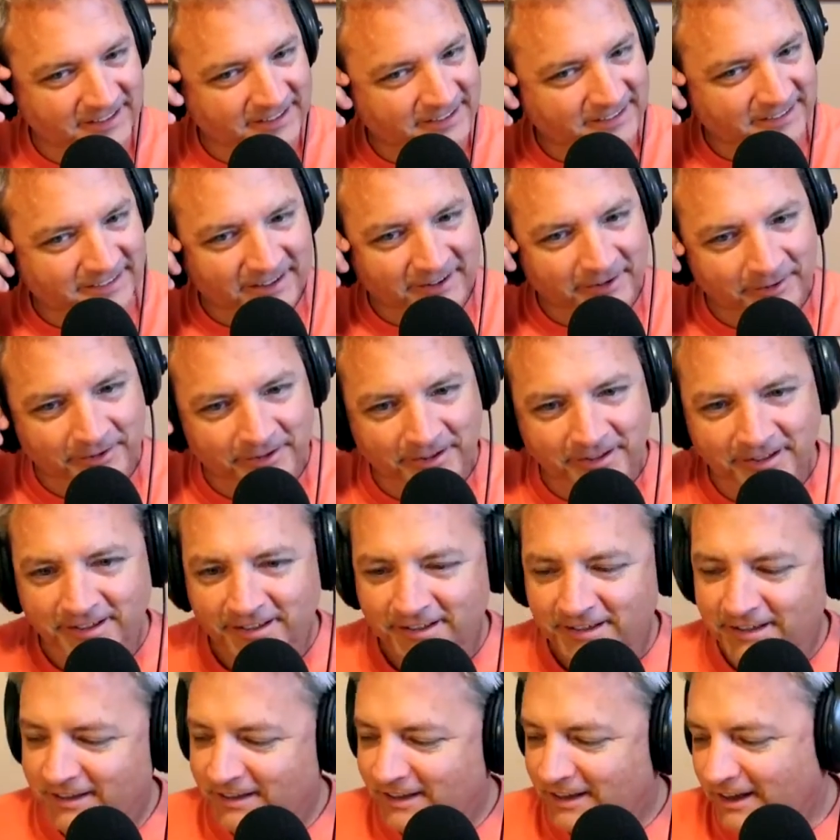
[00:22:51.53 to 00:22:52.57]
So
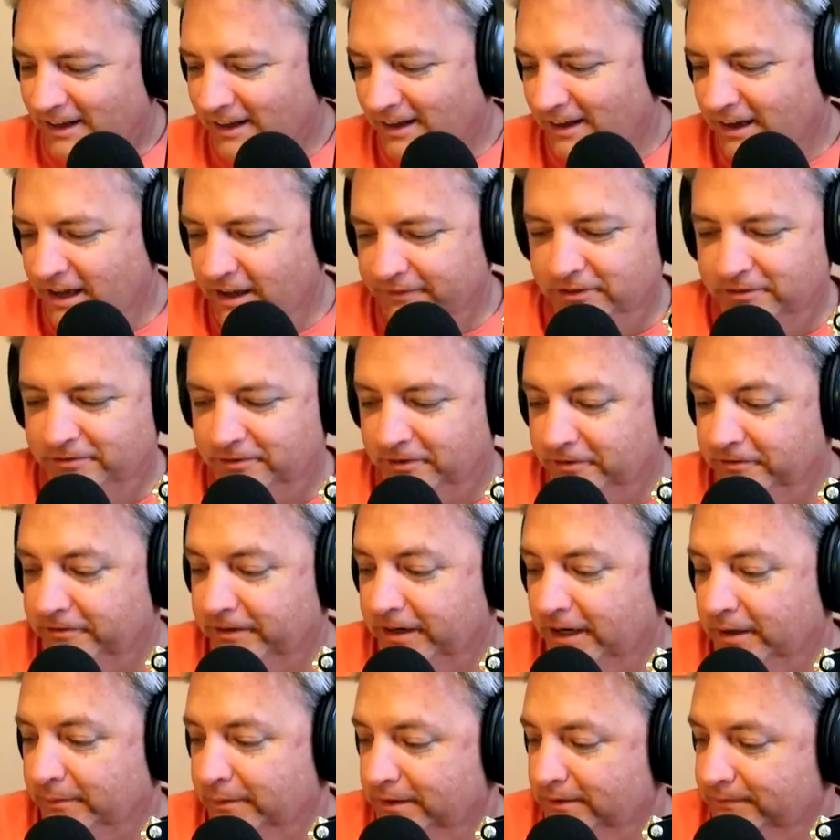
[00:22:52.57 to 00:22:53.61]
F is for
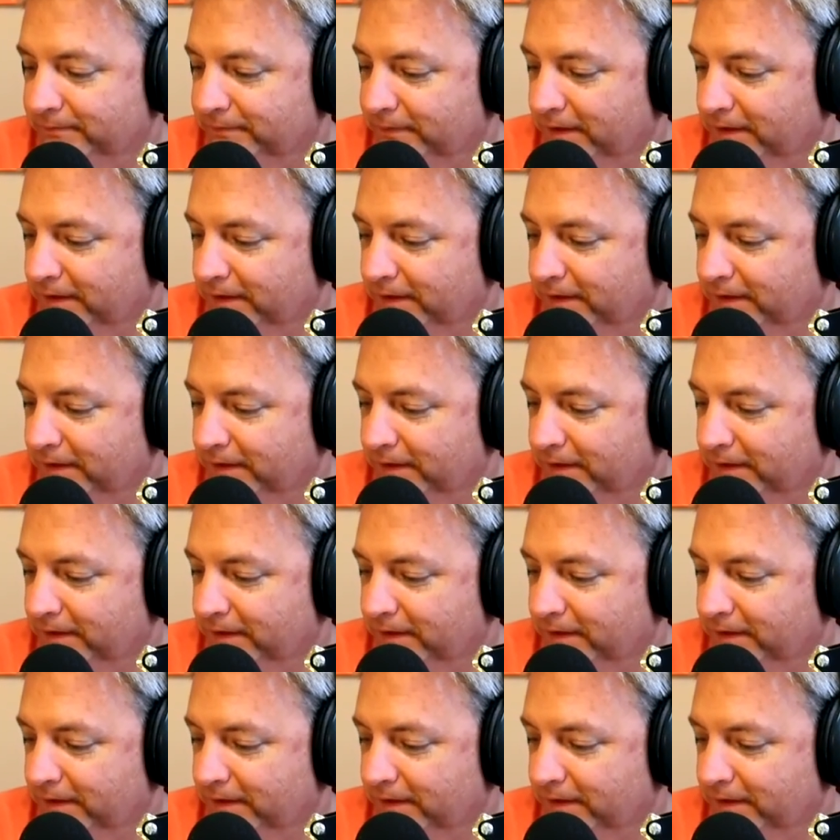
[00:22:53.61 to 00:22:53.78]
Family.